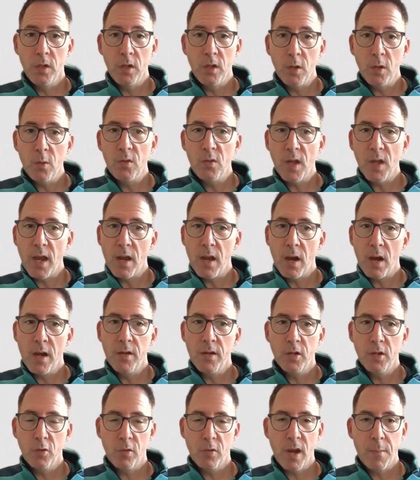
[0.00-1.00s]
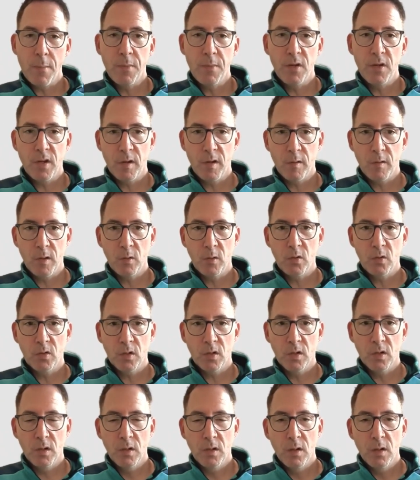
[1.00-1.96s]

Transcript: use AI to create materials,